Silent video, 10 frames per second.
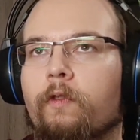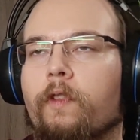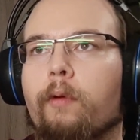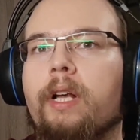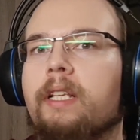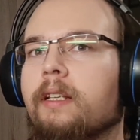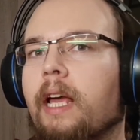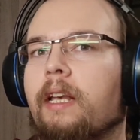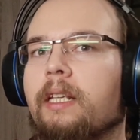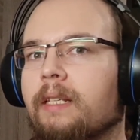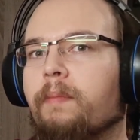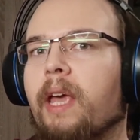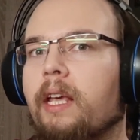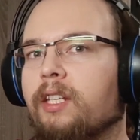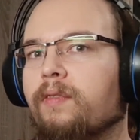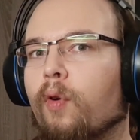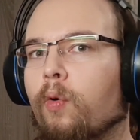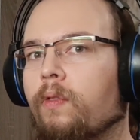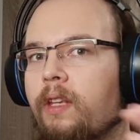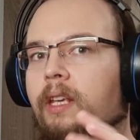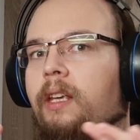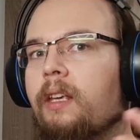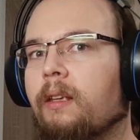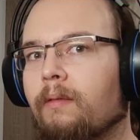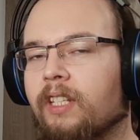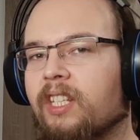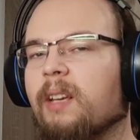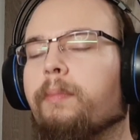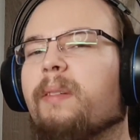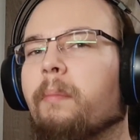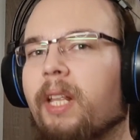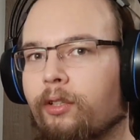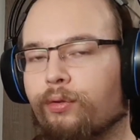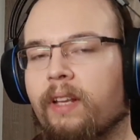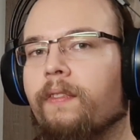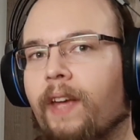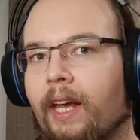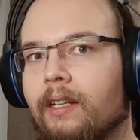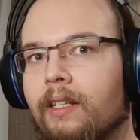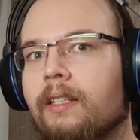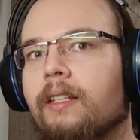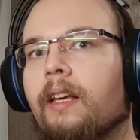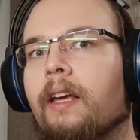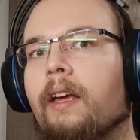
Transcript: There isn't any space for the supplementary things